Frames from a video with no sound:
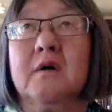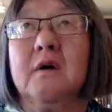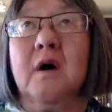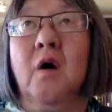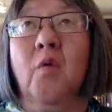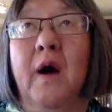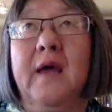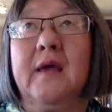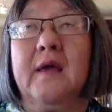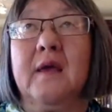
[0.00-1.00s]

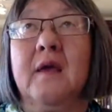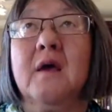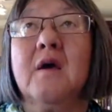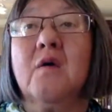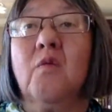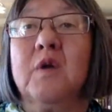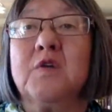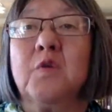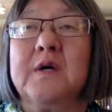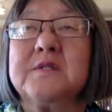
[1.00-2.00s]
Hawaii, which
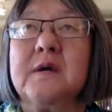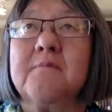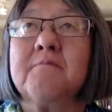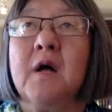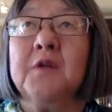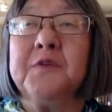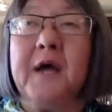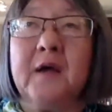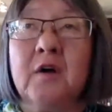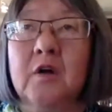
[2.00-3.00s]
was a
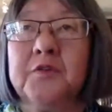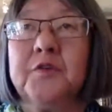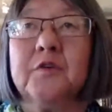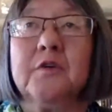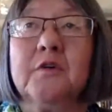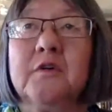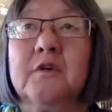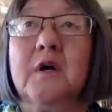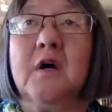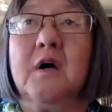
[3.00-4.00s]
multicultural
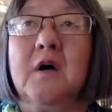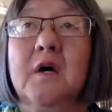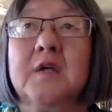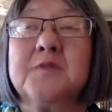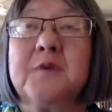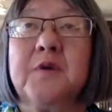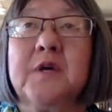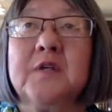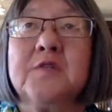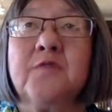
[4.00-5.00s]

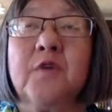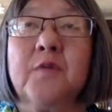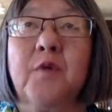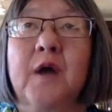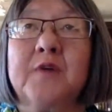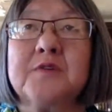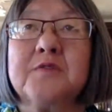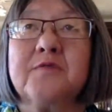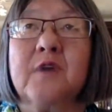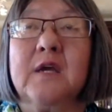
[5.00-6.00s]
experience for the practice
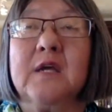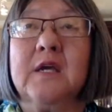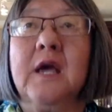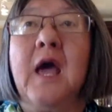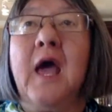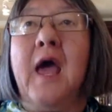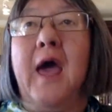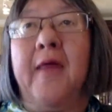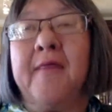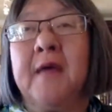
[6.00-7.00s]
of Reiki,
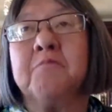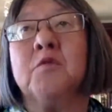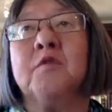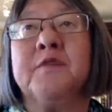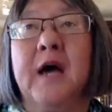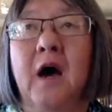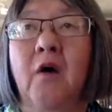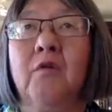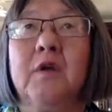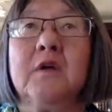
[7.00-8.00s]
and then moved
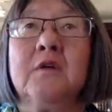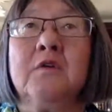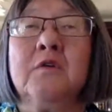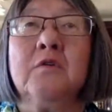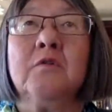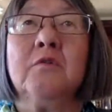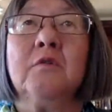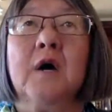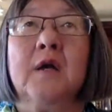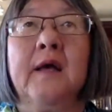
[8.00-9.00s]
out
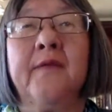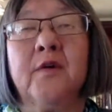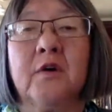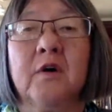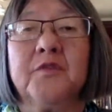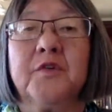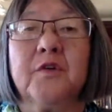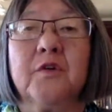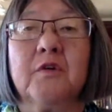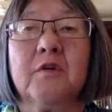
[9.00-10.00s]
into another
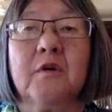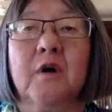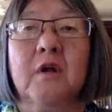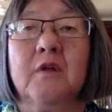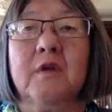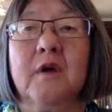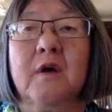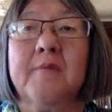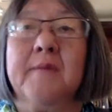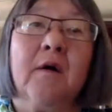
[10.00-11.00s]
culture called
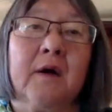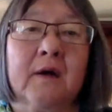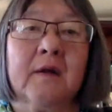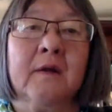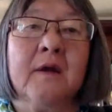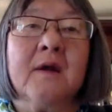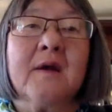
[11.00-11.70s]
American,